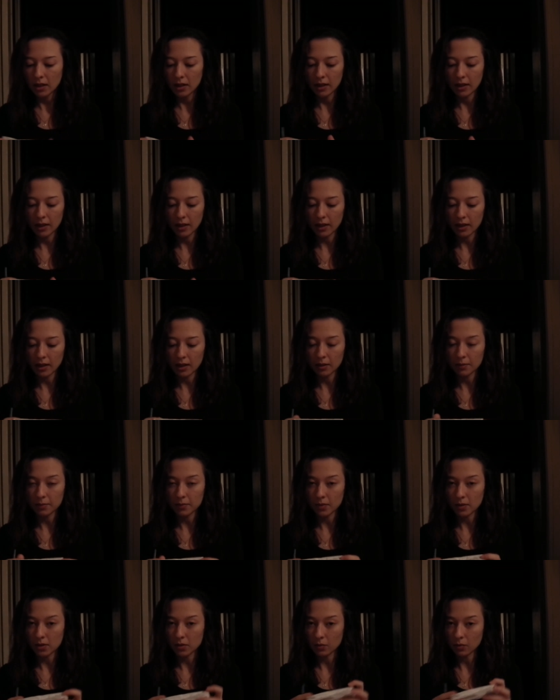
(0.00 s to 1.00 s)
It
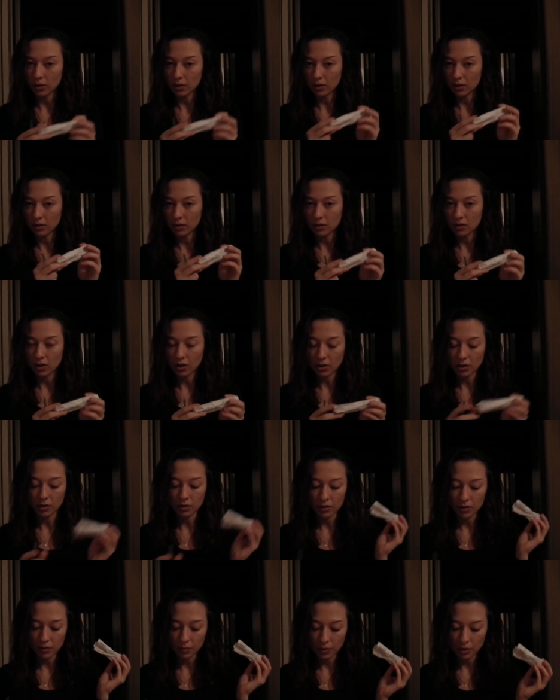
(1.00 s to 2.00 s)
comes with
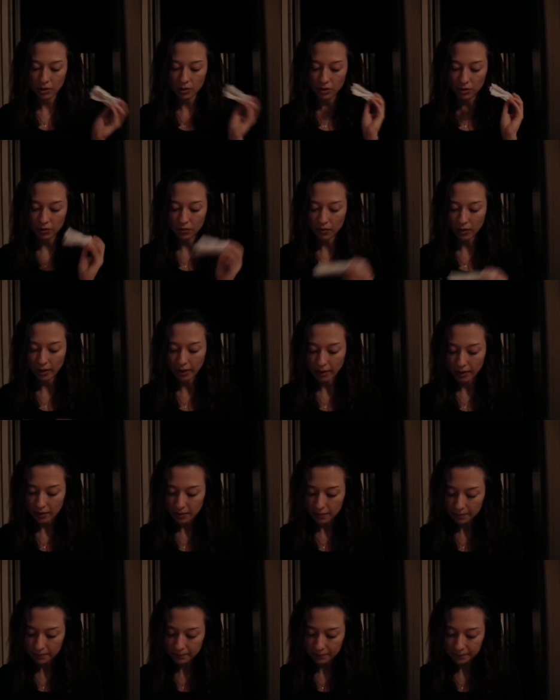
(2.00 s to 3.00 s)
instructions which you should read,
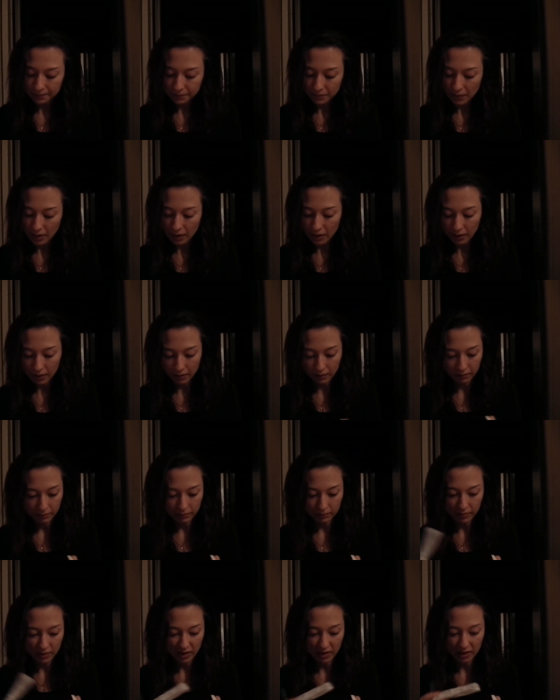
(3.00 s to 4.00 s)
and
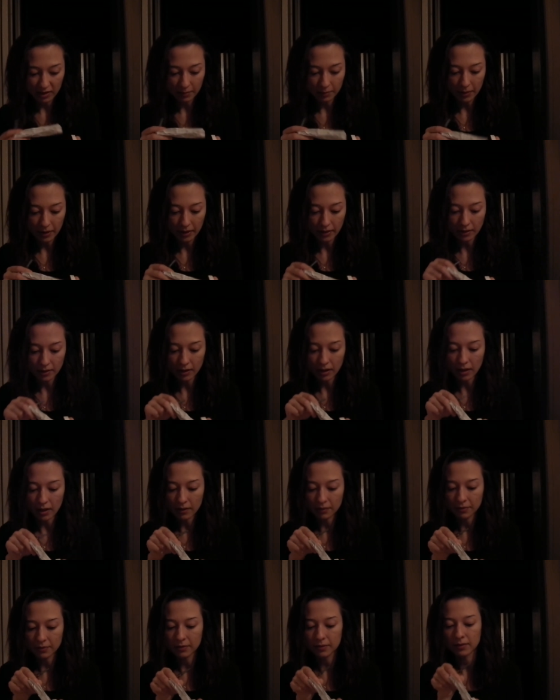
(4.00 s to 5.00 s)
it explains a lot
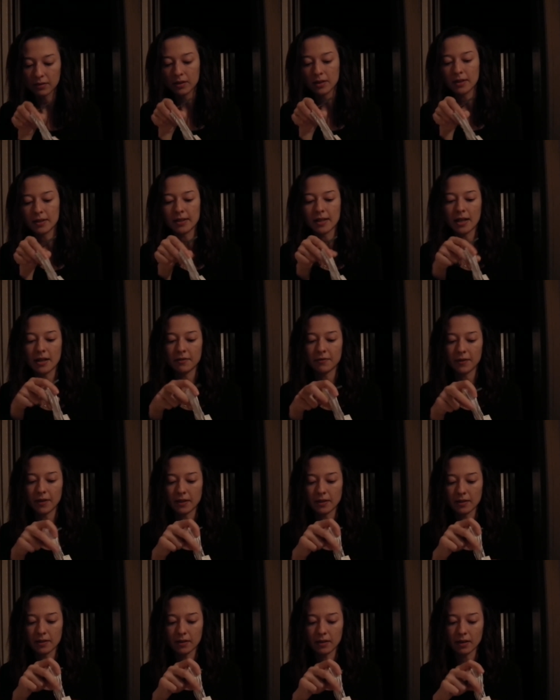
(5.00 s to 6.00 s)
of side
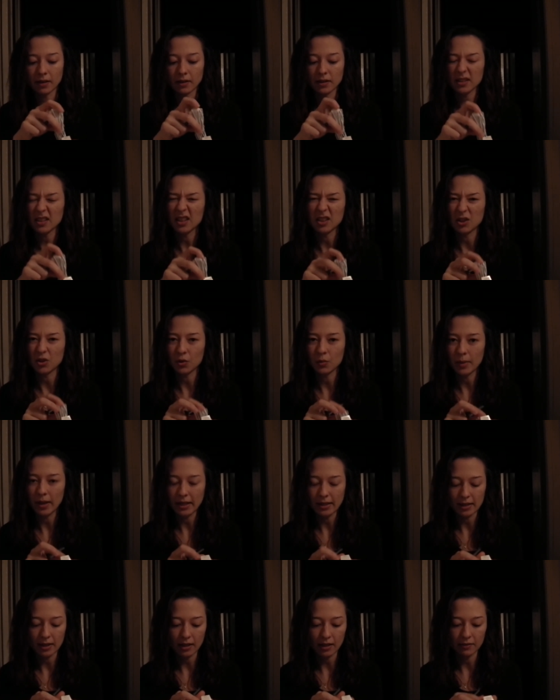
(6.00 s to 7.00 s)
effects and things. Not too
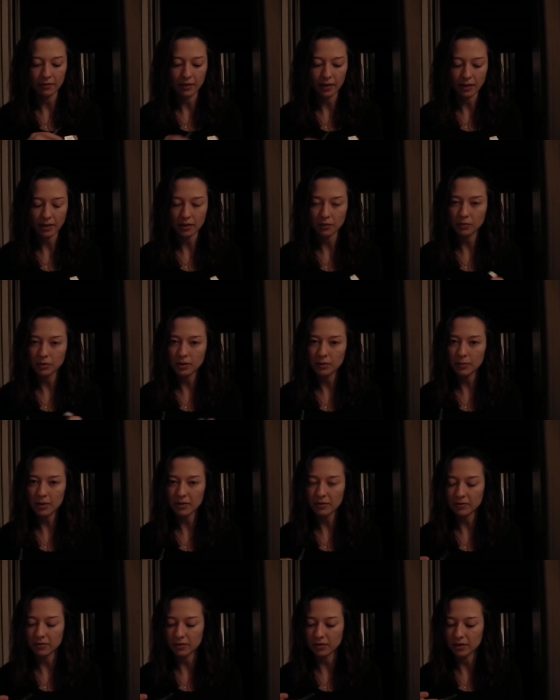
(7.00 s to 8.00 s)
bad side effects. It wasn't my
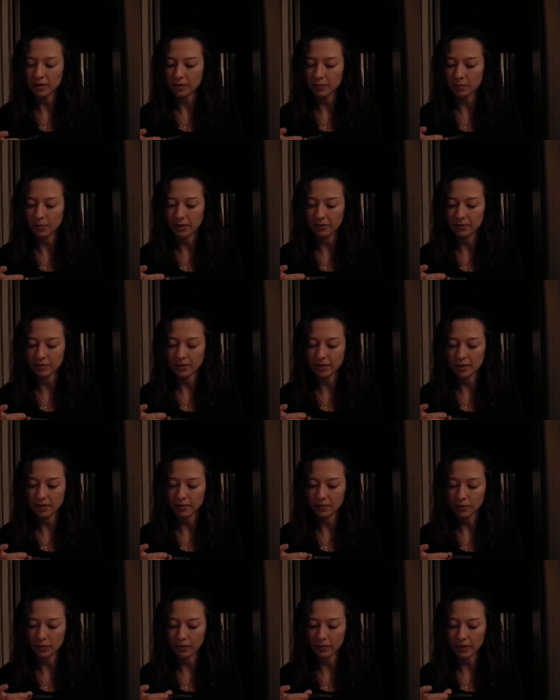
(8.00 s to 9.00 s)
first preference
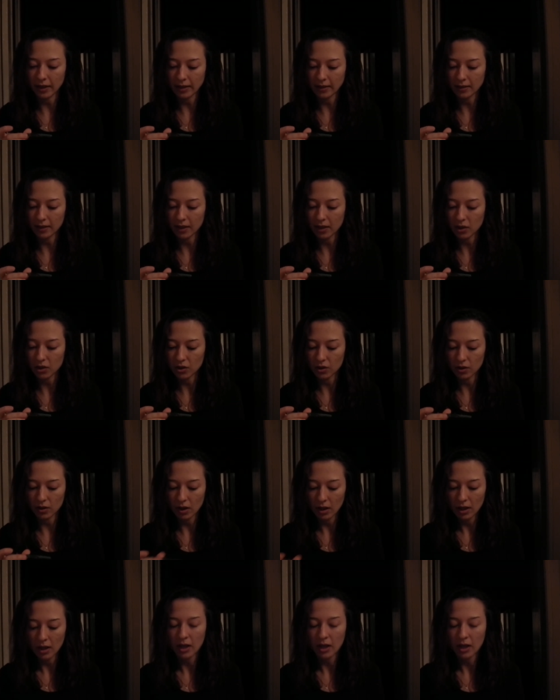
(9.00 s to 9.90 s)
for the vaccination.